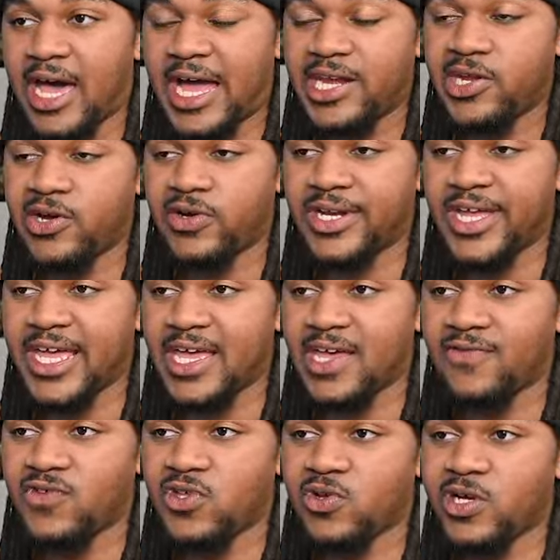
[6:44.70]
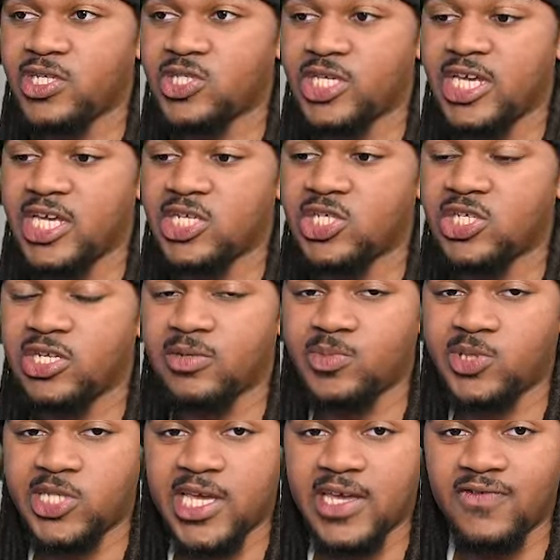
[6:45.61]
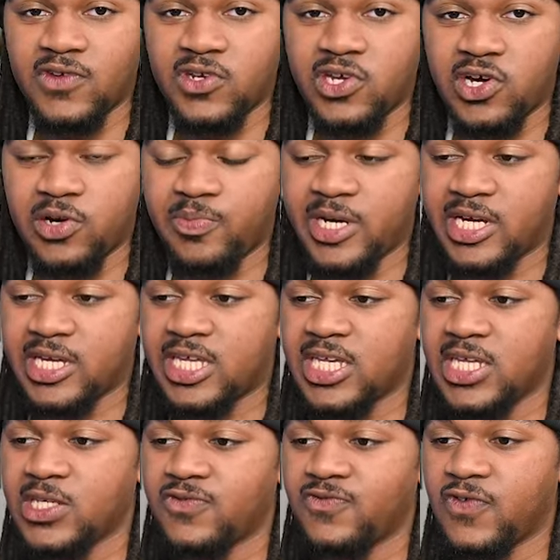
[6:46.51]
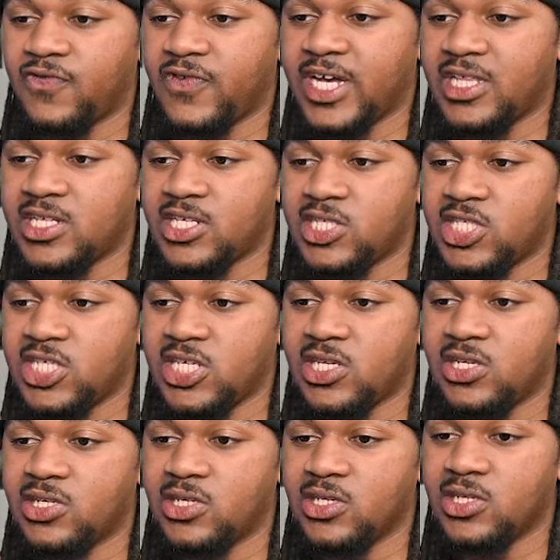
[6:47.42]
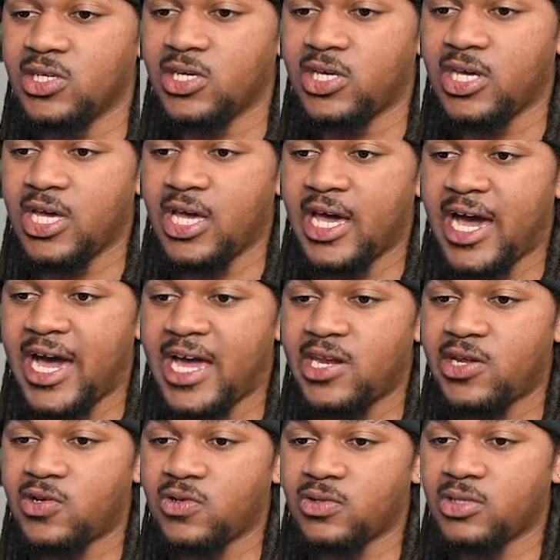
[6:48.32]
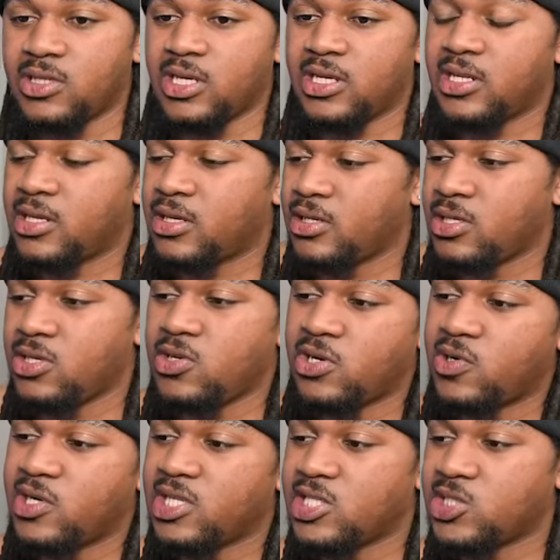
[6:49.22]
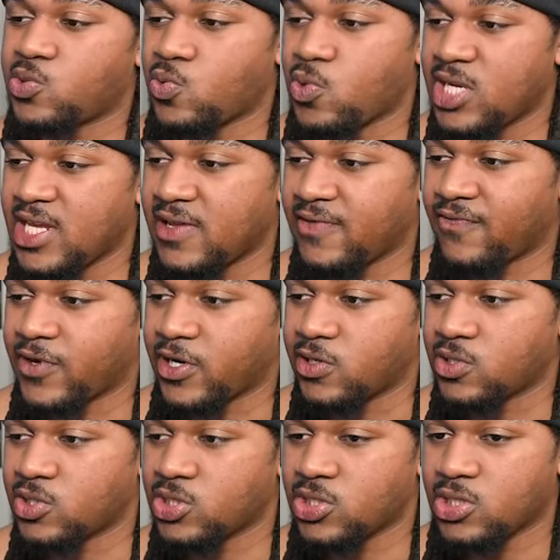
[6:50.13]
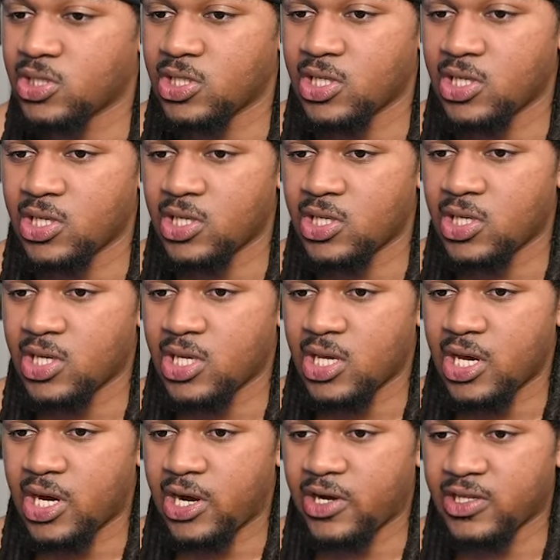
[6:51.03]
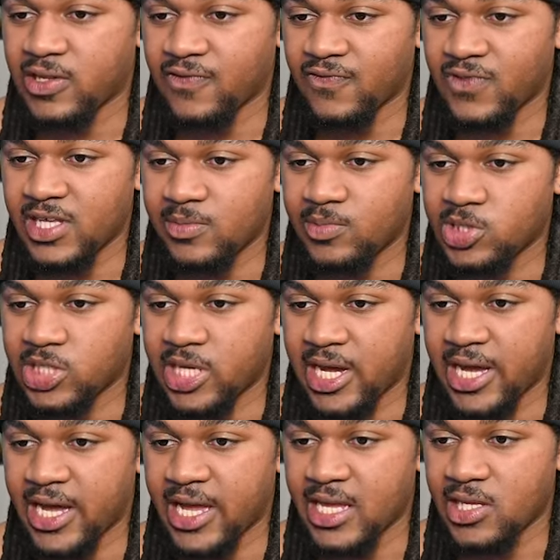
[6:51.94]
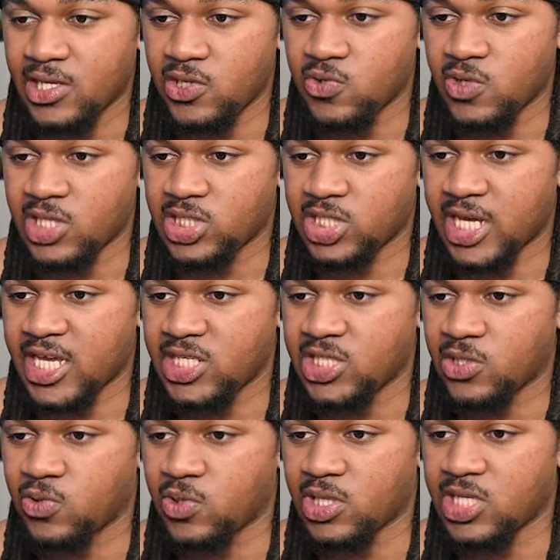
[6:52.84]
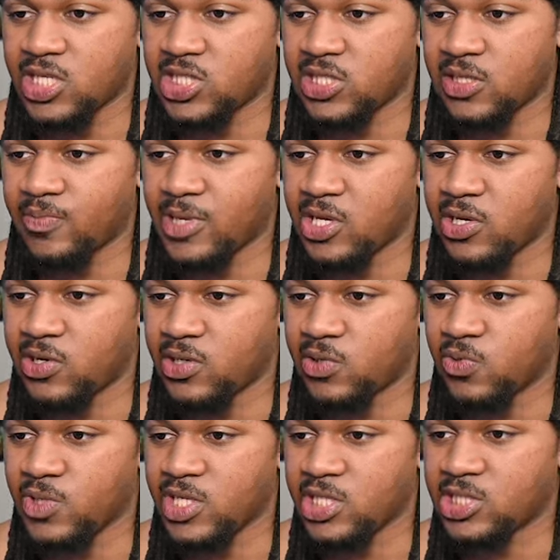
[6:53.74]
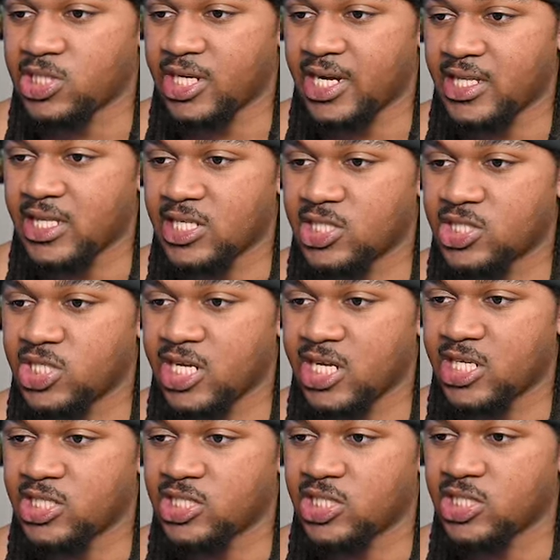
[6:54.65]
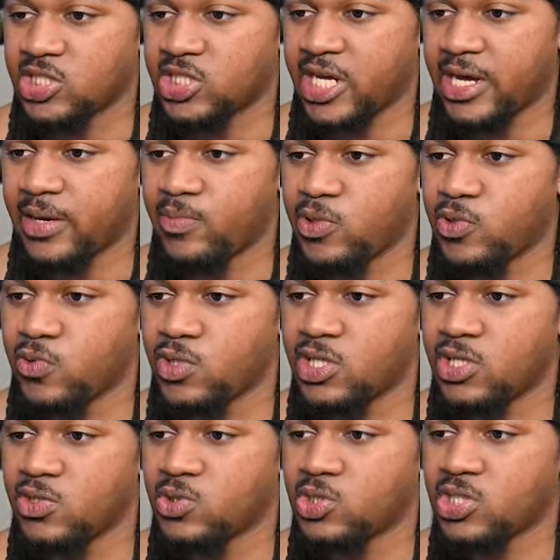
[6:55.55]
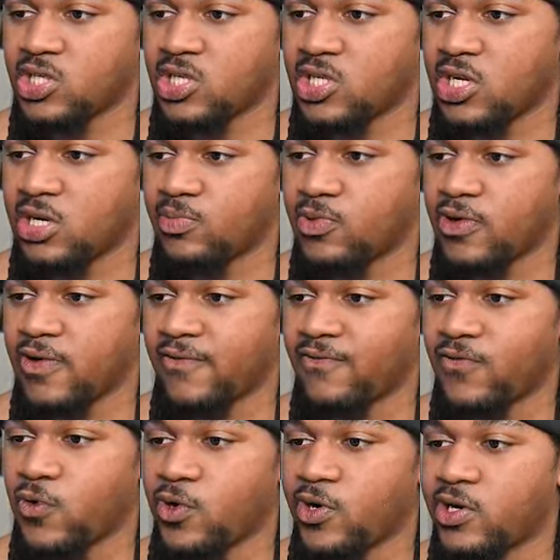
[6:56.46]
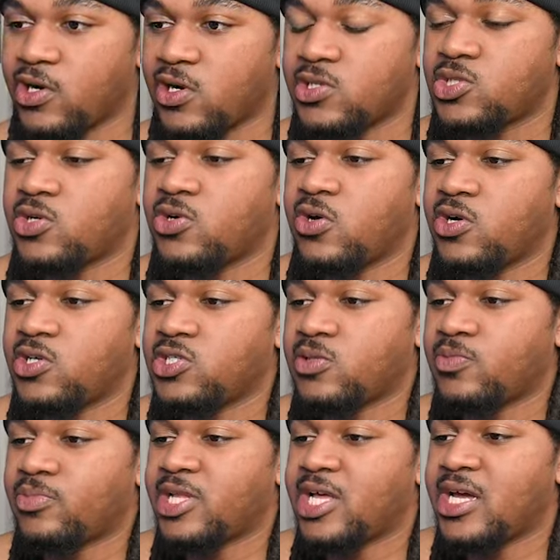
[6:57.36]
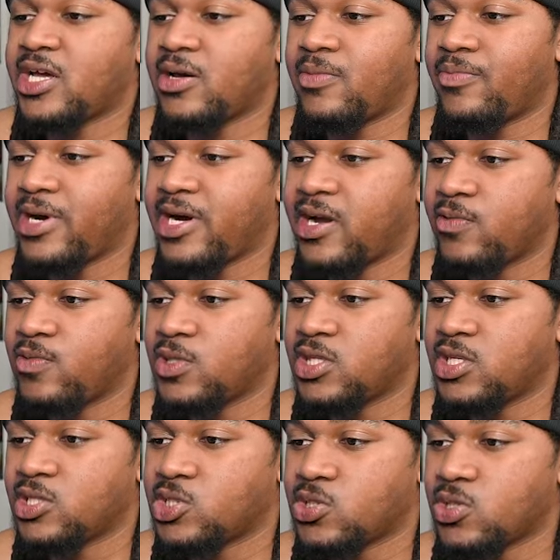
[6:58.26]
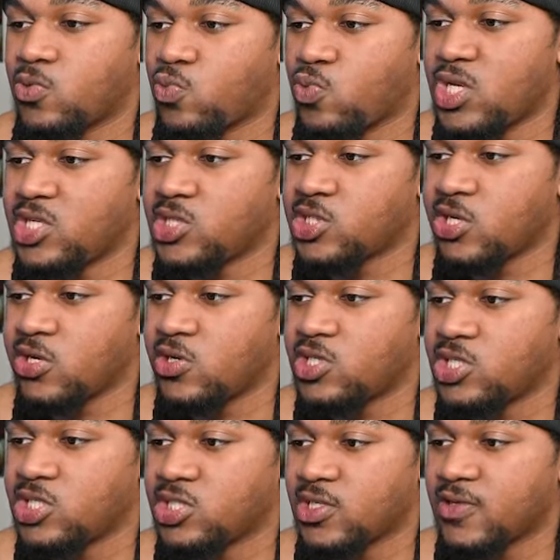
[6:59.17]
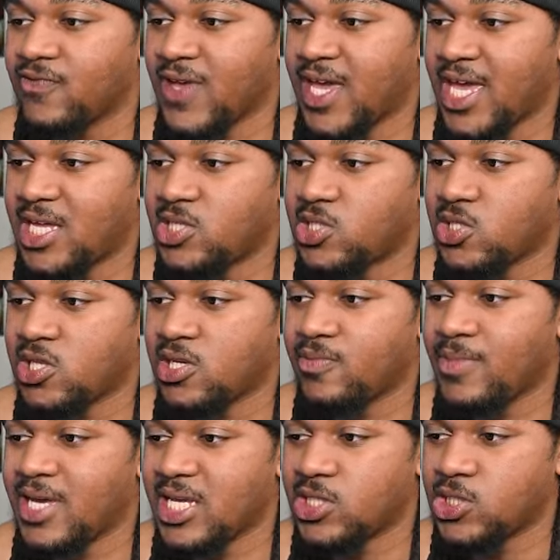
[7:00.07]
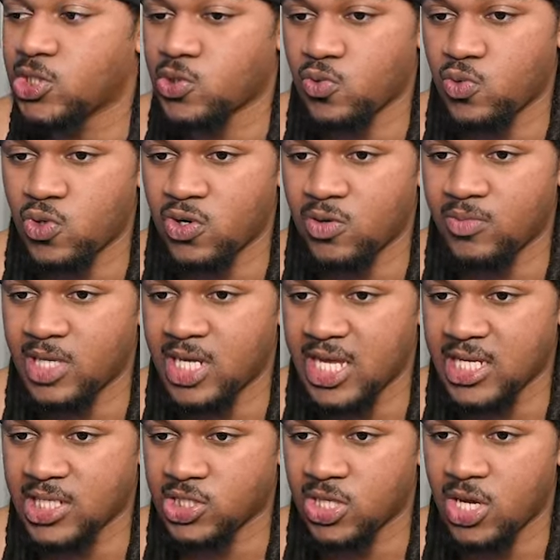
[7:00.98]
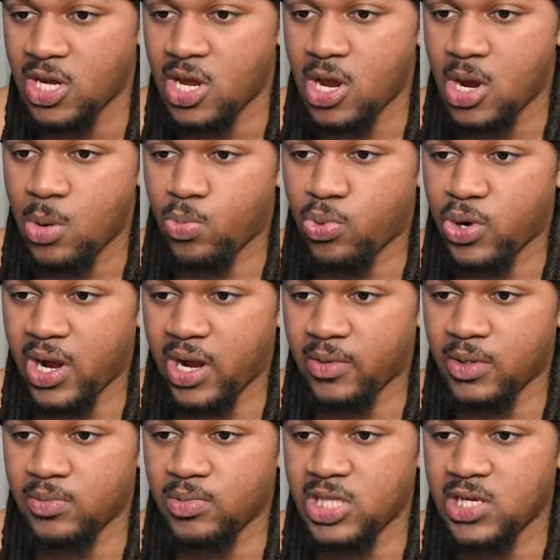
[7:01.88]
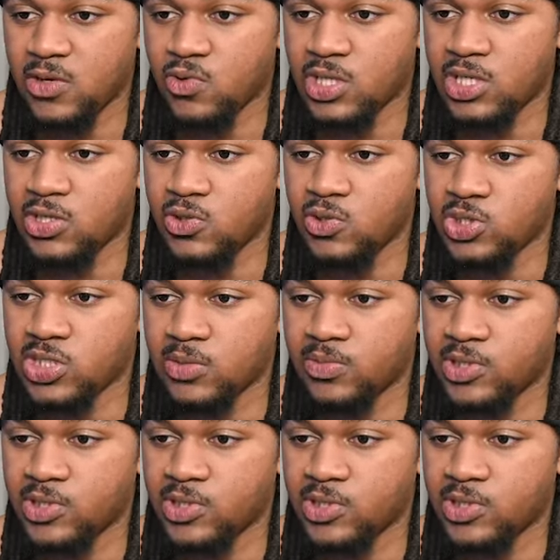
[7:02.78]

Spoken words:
I don't have US Agent. I'm saving all my keys for Valentina. I don't, you know what, let's read first. On the flip side, US Agent released a bit on the weak side. This change to Zabu, reducing the number of 4-cost cards in play, combined with the resurgence of Angela-based Swarm decks, probably reduce the